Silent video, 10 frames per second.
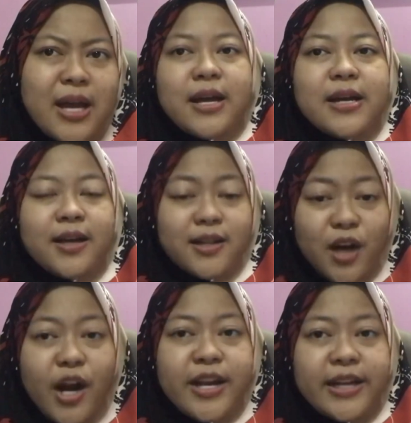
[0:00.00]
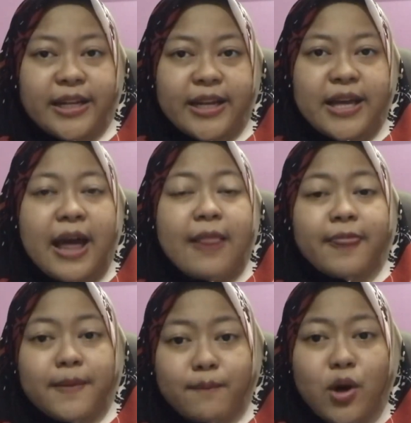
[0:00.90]
Accordingly, the
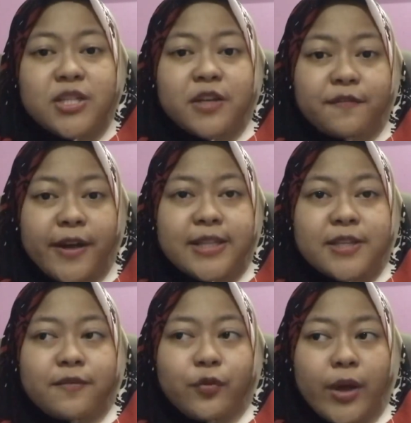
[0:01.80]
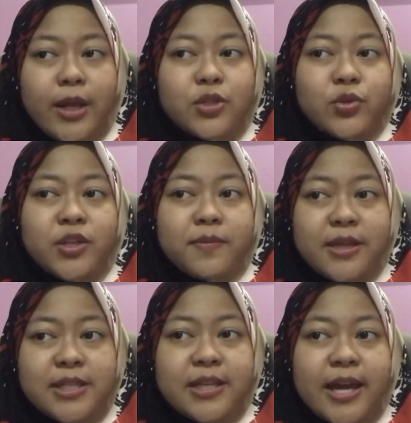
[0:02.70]
most effective way to
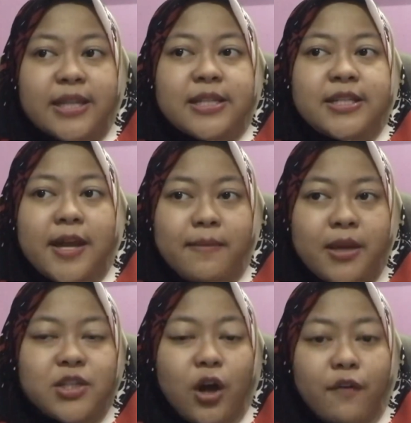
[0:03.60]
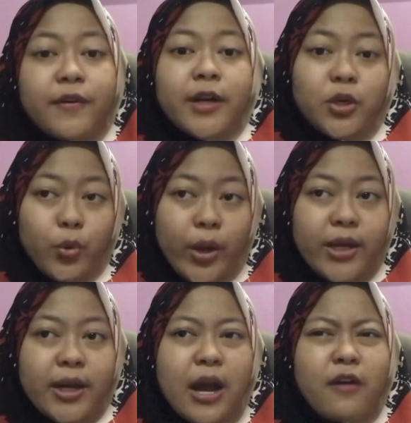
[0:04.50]
mitigate the damage of earthquake
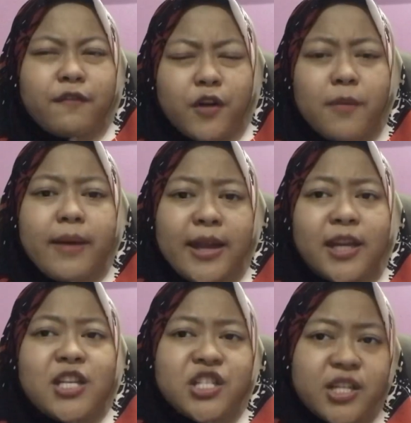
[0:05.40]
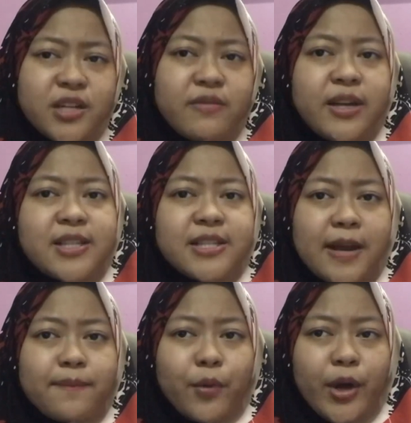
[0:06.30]
from an engineering
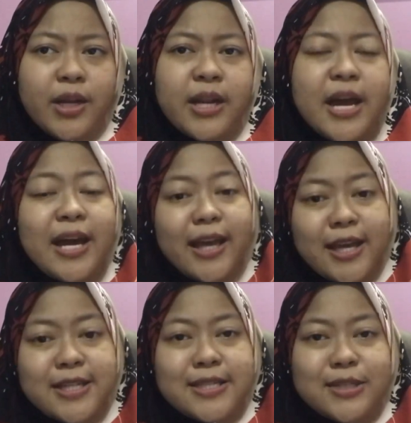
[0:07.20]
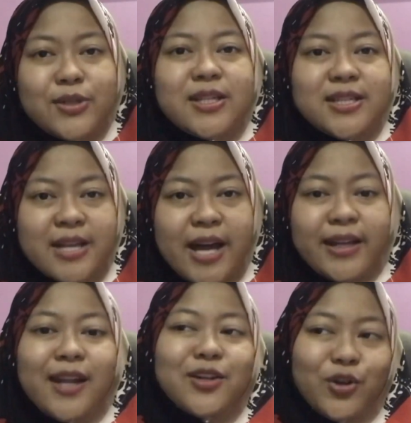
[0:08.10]
standpoint is to design
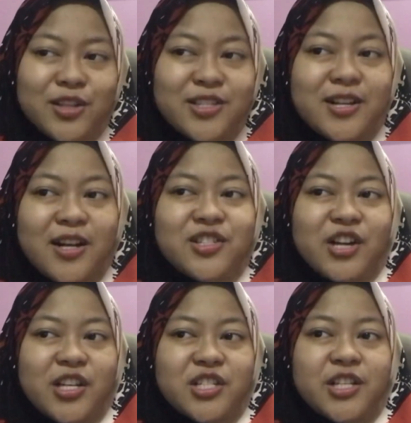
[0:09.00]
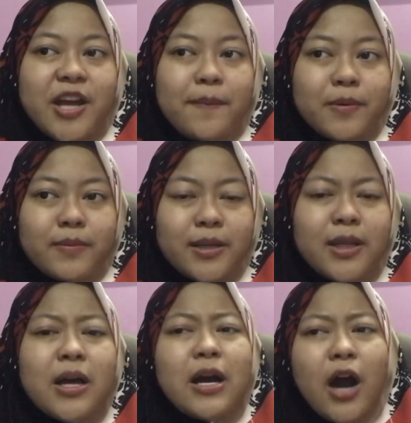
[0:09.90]
and construct structure capable
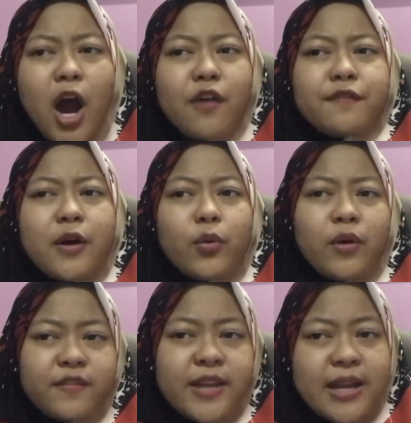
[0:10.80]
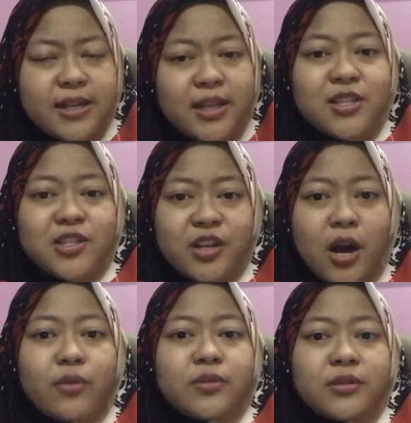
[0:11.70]
of withstanding
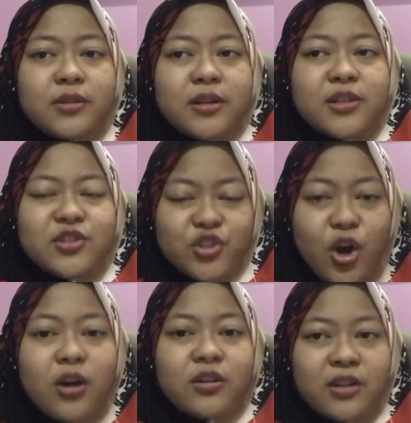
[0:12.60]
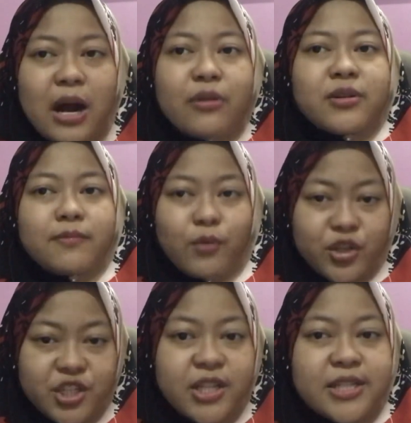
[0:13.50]
strong ground
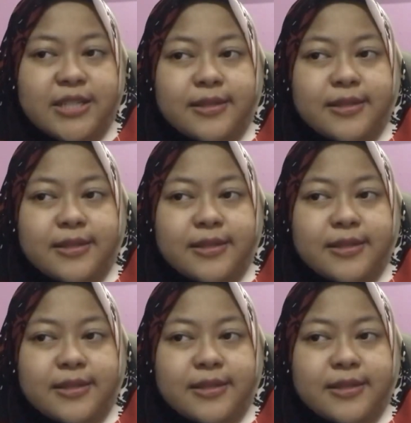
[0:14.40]
motions.